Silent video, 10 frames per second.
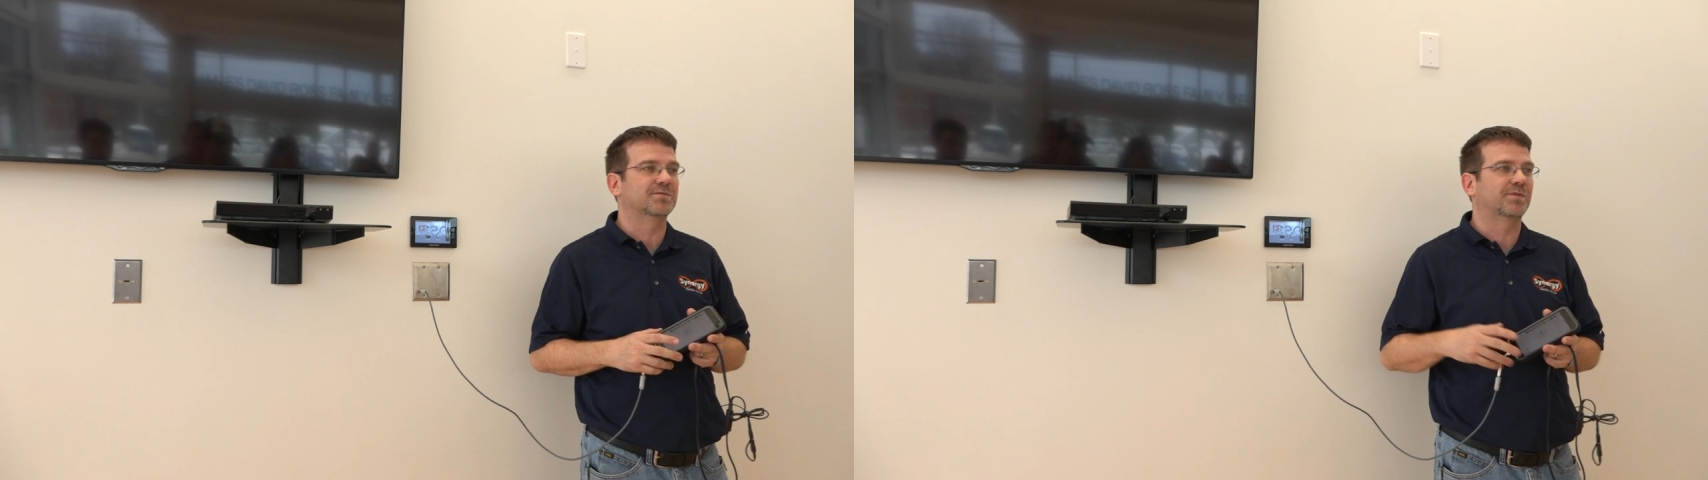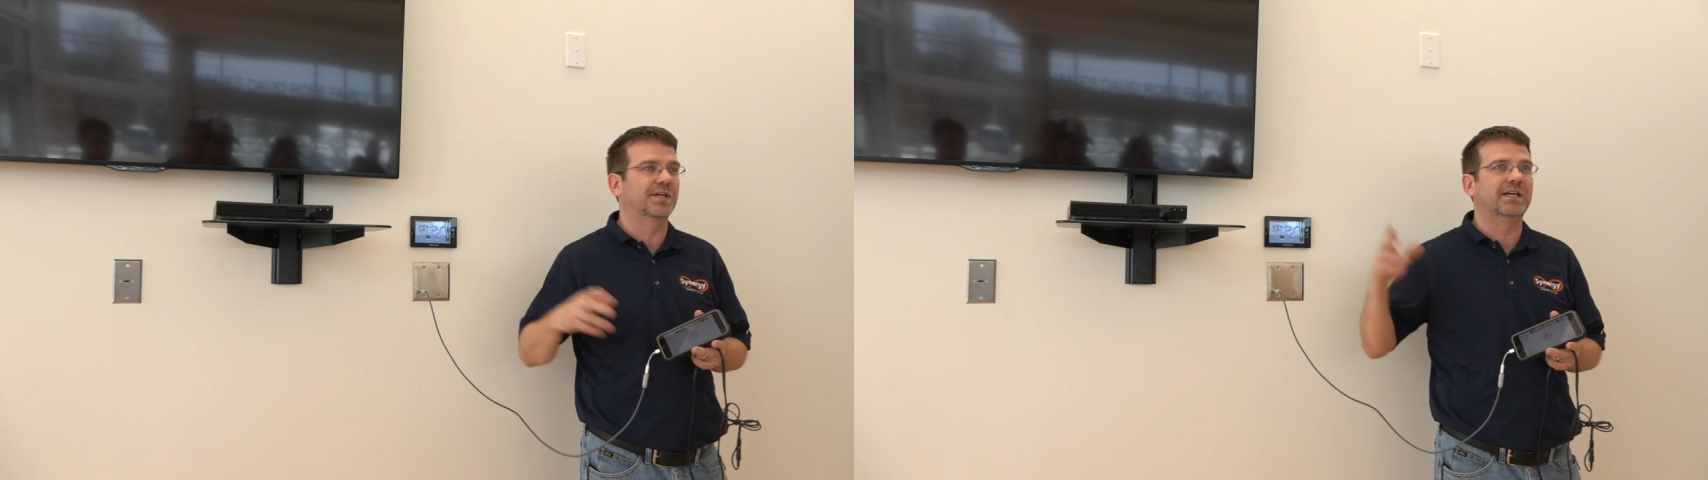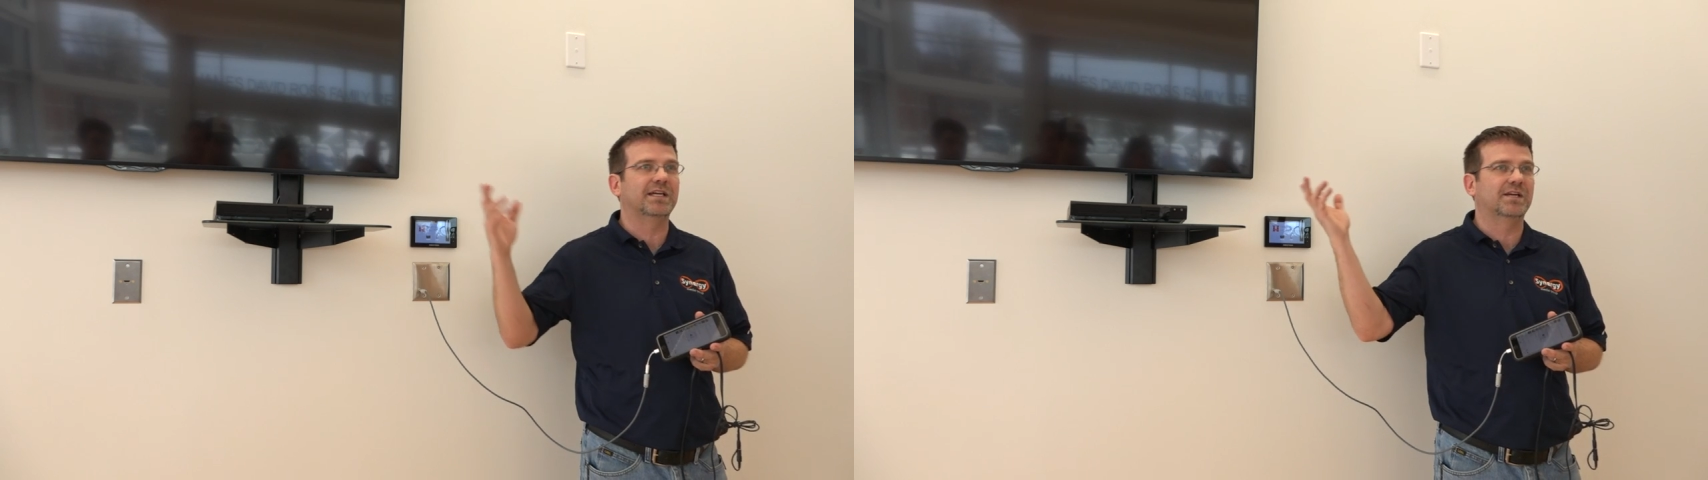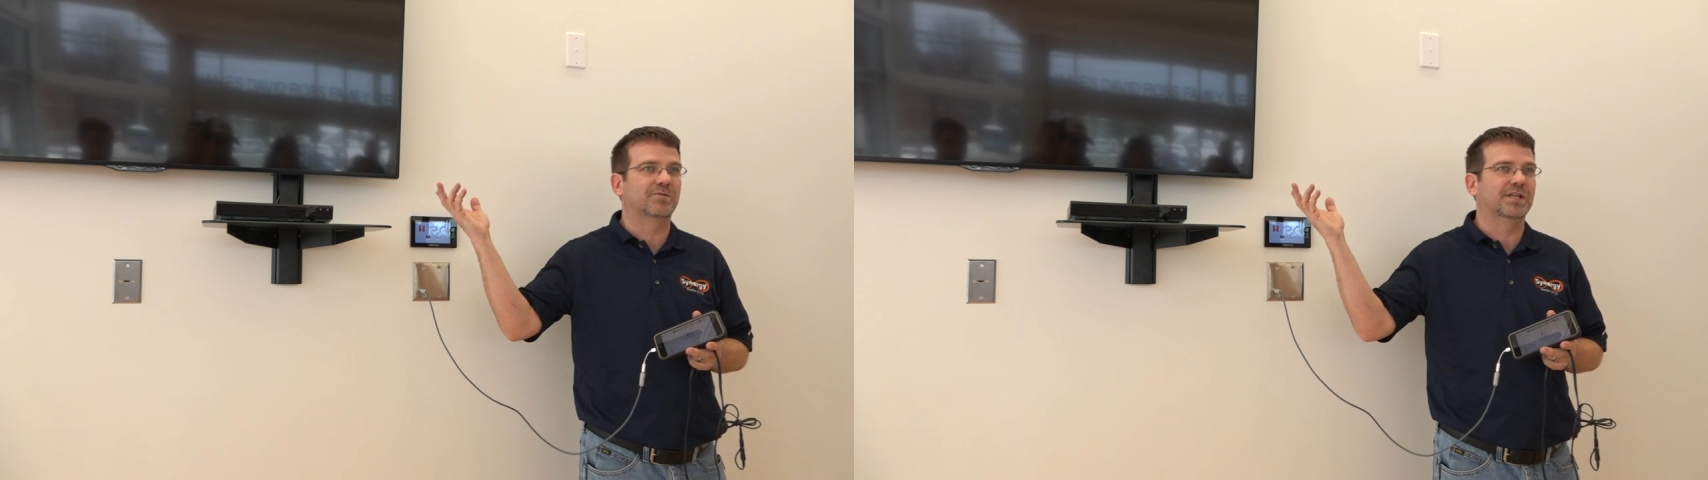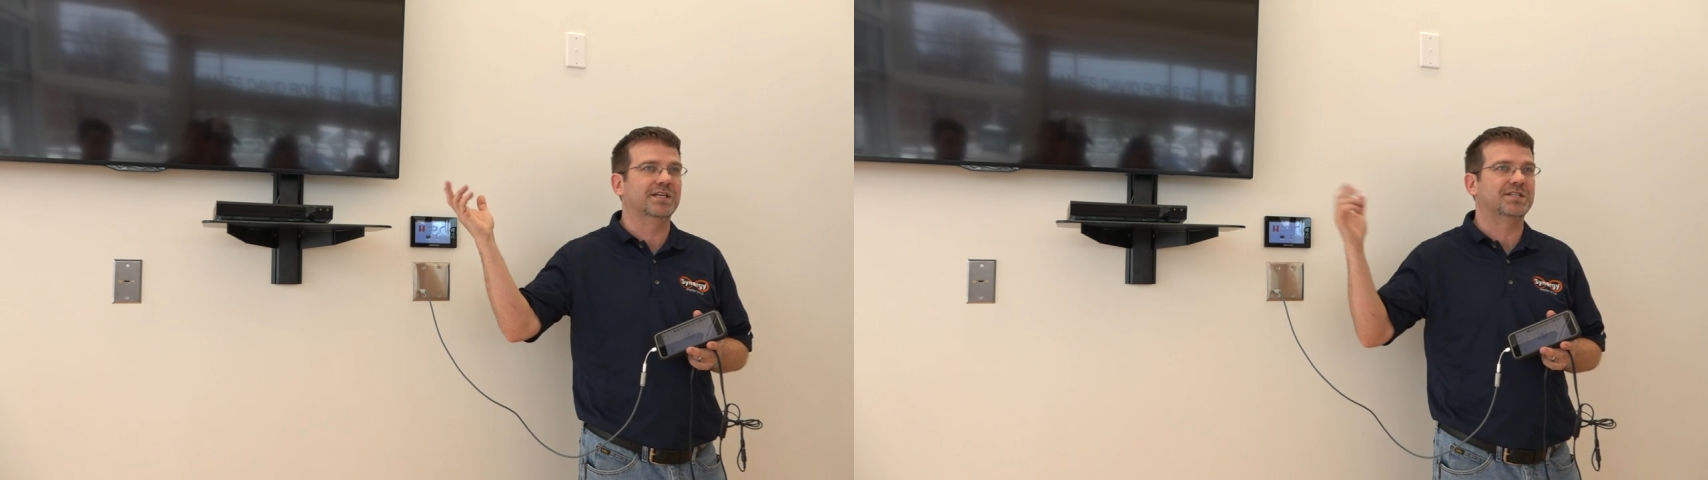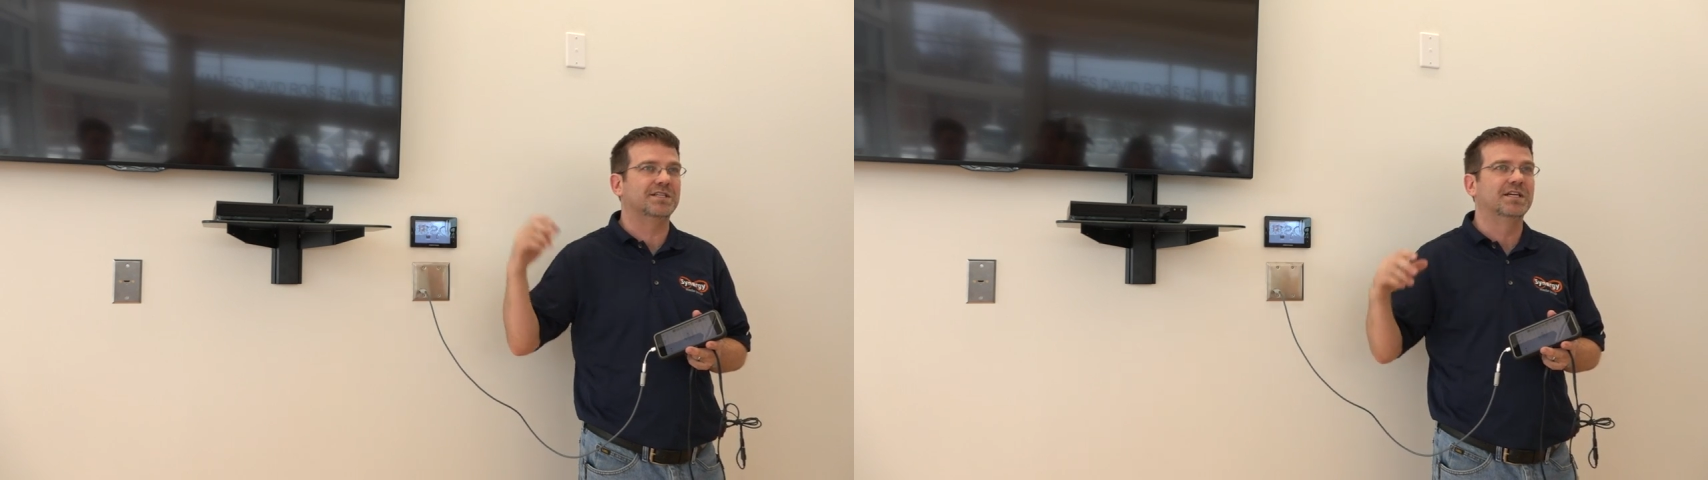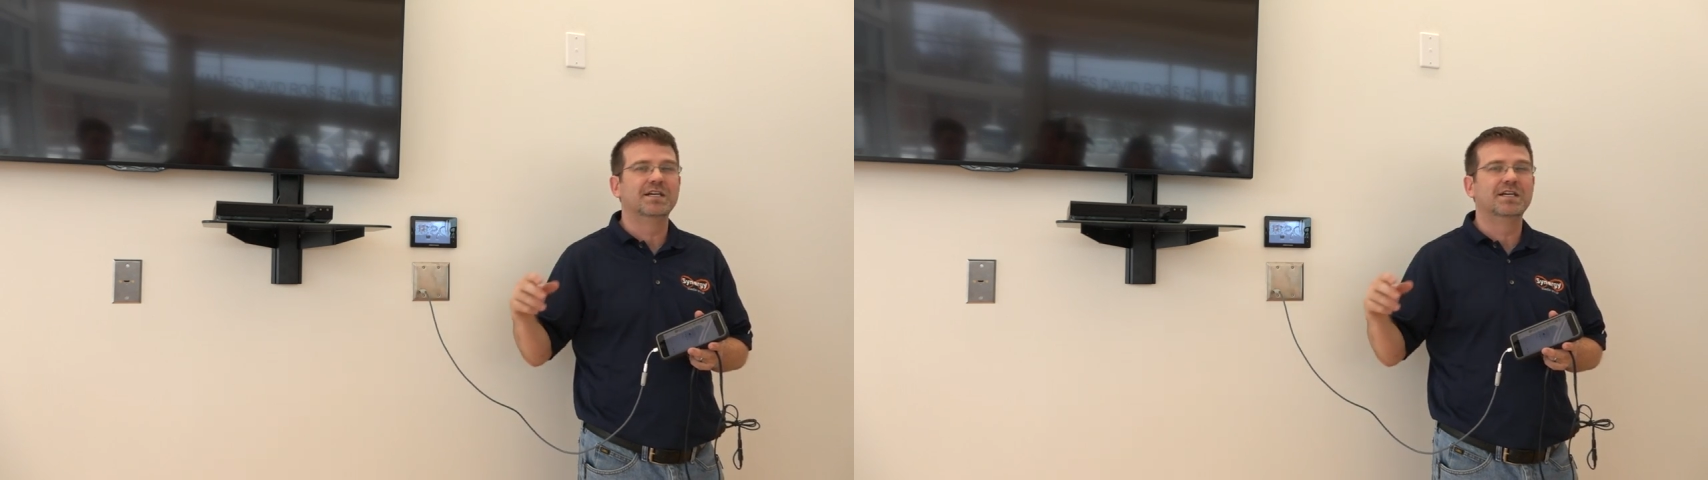it to play in relation.